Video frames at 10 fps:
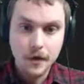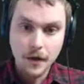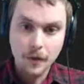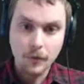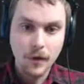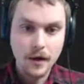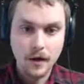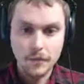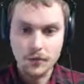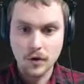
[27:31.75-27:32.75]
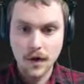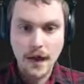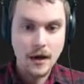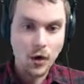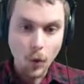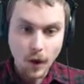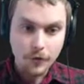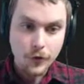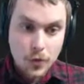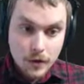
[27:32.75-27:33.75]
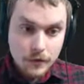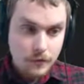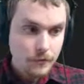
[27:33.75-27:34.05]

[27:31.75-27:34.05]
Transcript: Uh, but right now, I'm just trying to add OAuth to it,